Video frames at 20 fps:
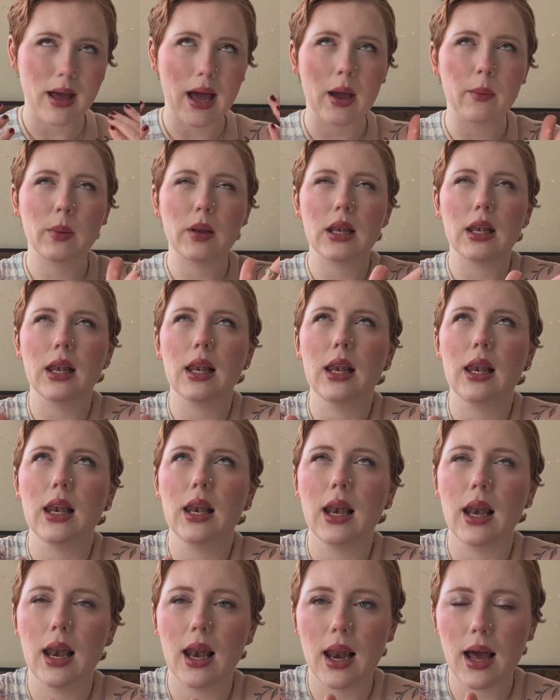I would
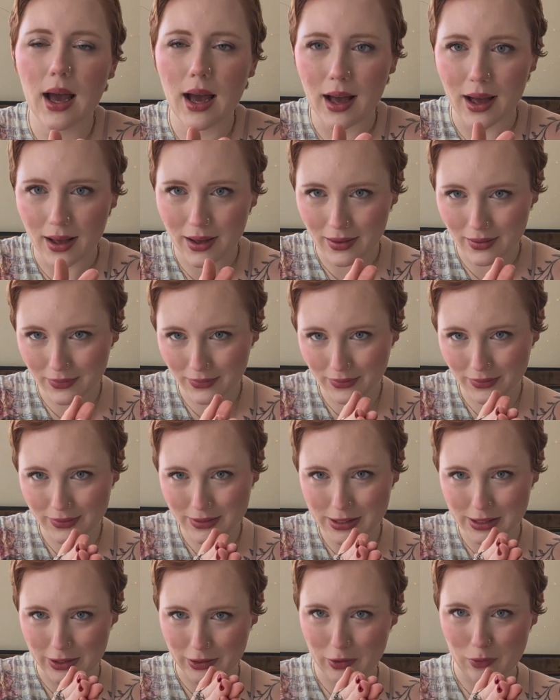love
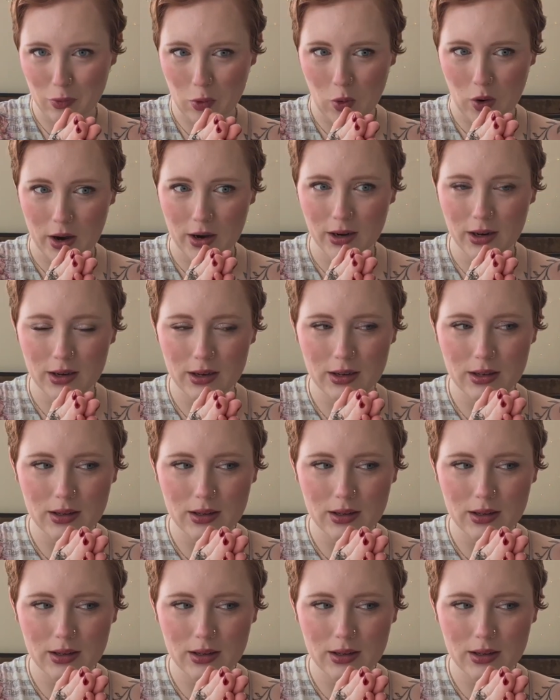to learn more.